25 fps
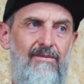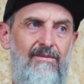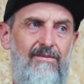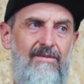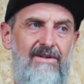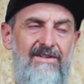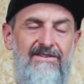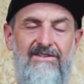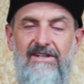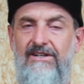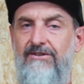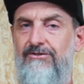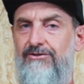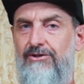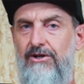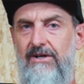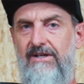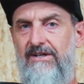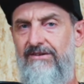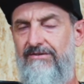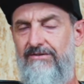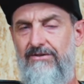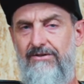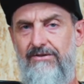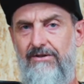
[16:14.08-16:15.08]
Is there
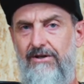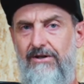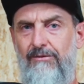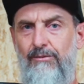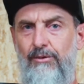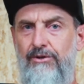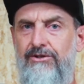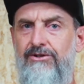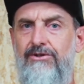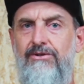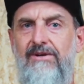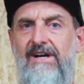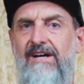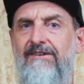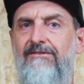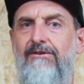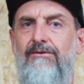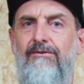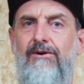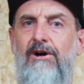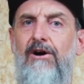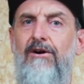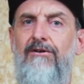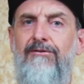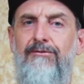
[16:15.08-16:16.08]
would you have a
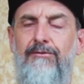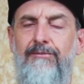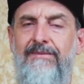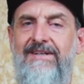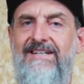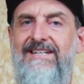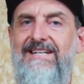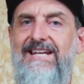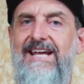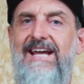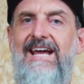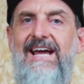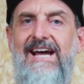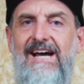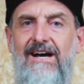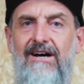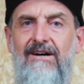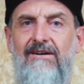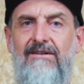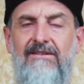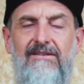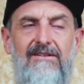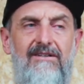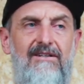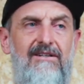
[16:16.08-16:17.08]
role for me
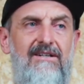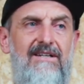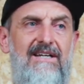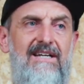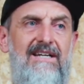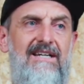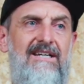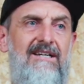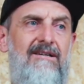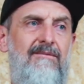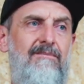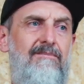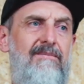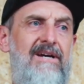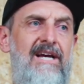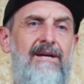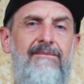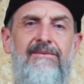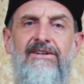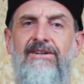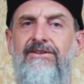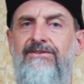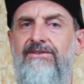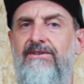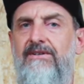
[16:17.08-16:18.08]
now? Like
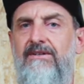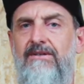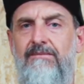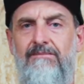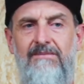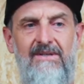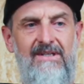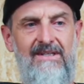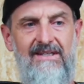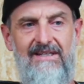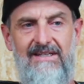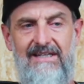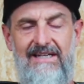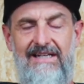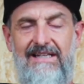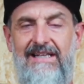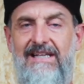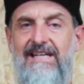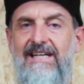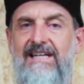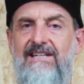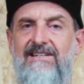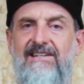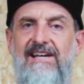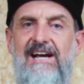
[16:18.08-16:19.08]
maybe as a
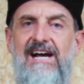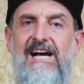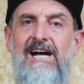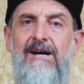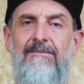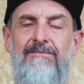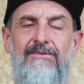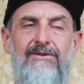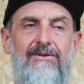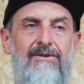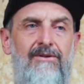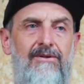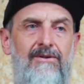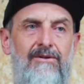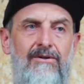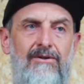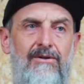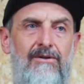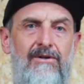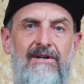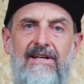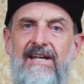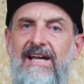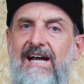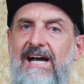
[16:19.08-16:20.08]
lead carpenter
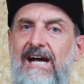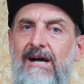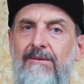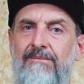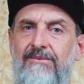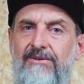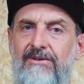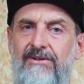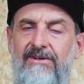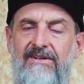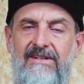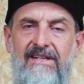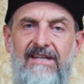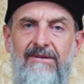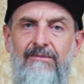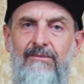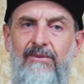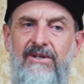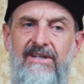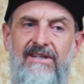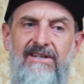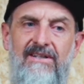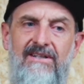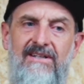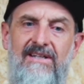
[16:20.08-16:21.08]
or a carpenter, and then
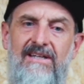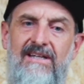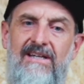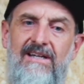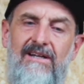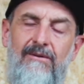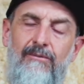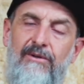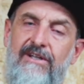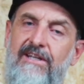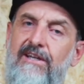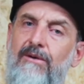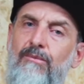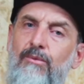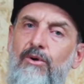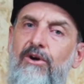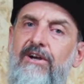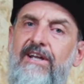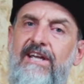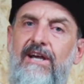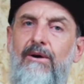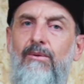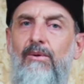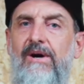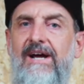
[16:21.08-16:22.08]
we can
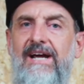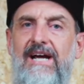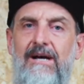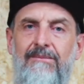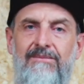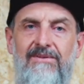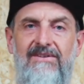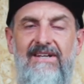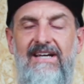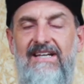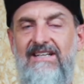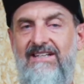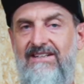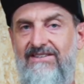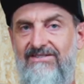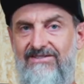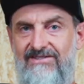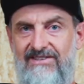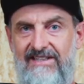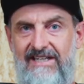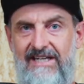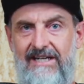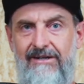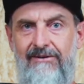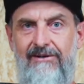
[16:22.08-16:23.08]
work our way up to that. You can
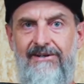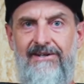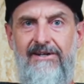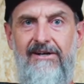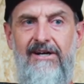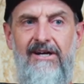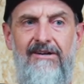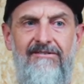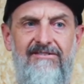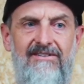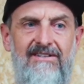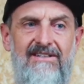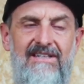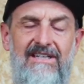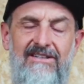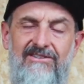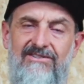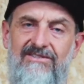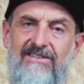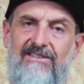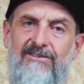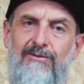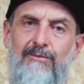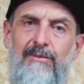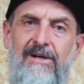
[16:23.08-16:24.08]
see how I go over the next
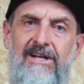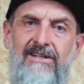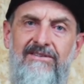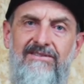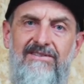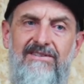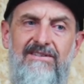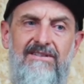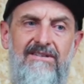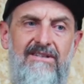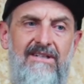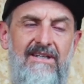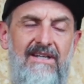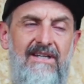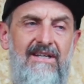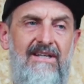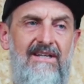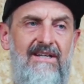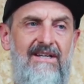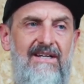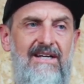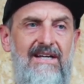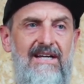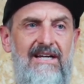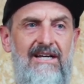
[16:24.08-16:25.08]
6 months, and
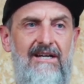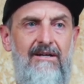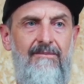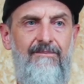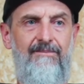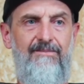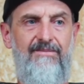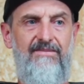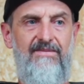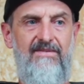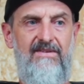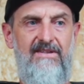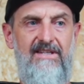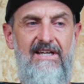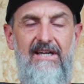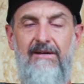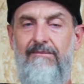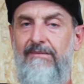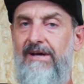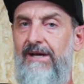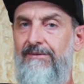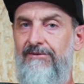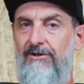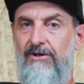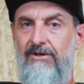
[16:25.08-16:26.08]

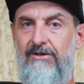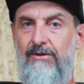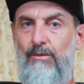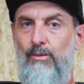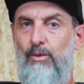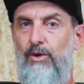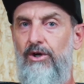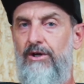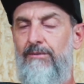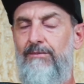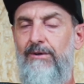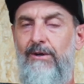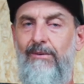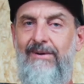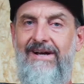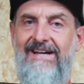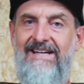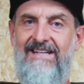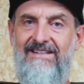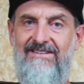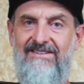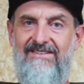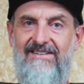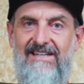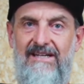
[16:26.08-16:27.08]
maybe I can work my way
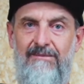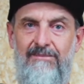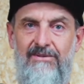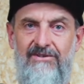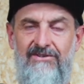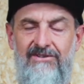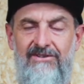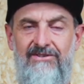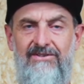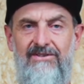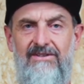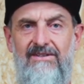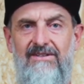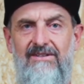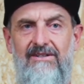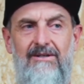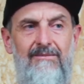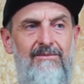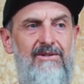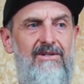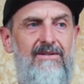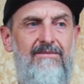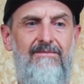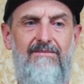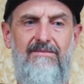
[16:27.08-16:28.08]
into that position. I'm
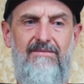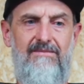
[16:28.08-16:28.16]
like,